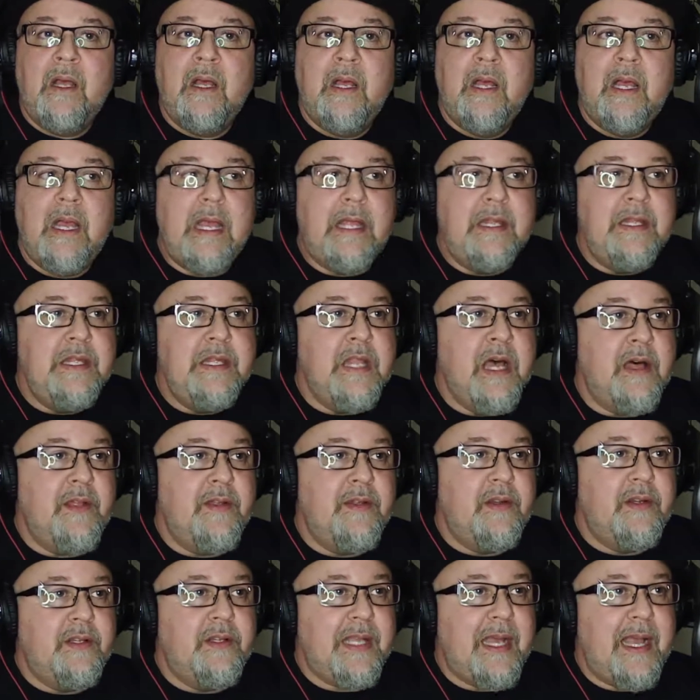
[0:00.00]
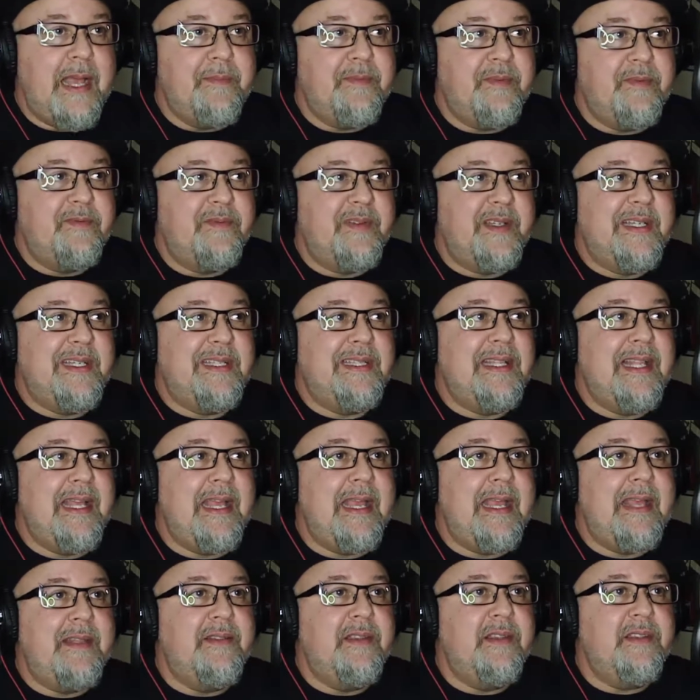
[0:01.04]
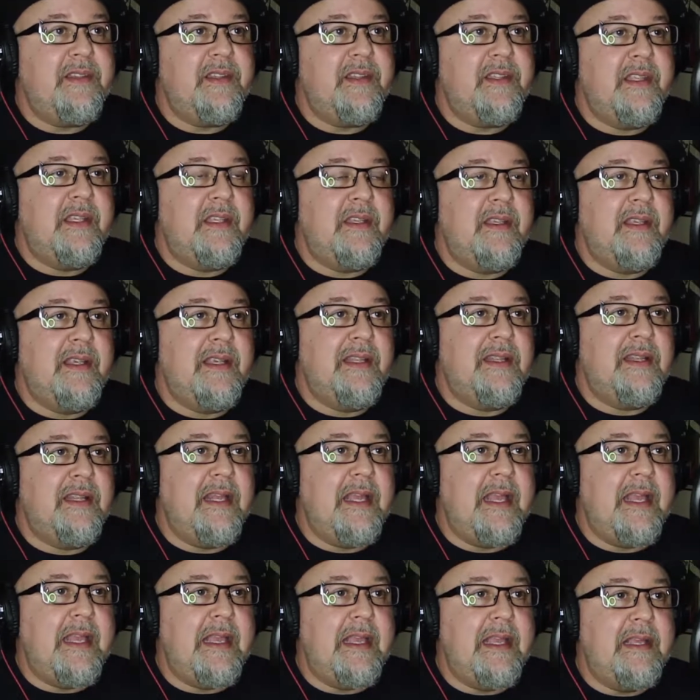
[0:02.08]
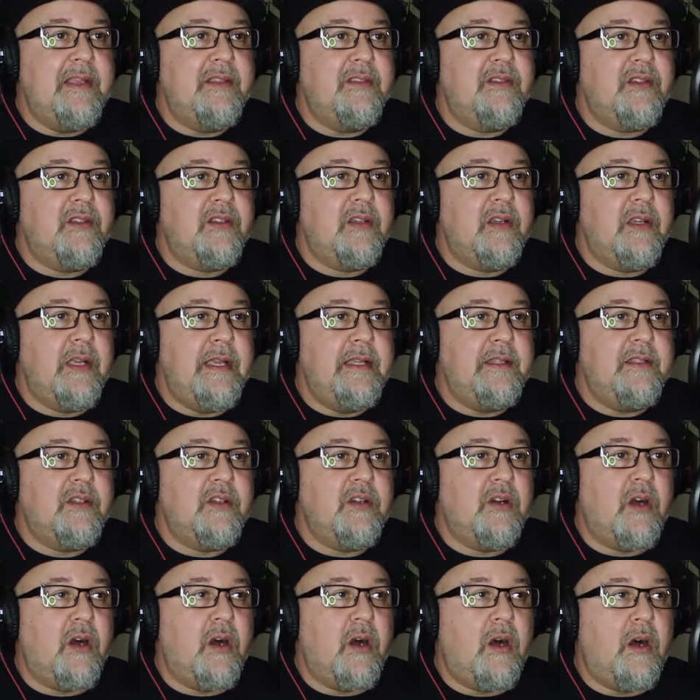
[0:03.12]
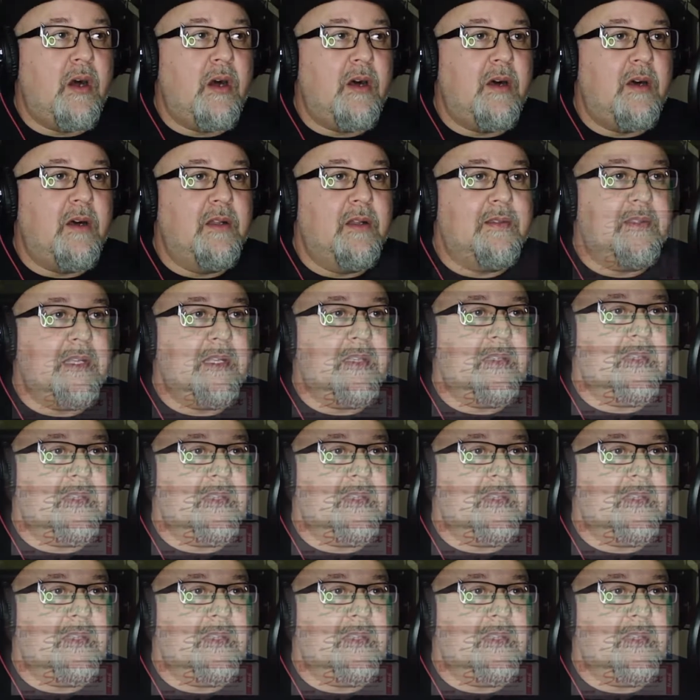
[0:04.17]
another type of clay. This clay is called it's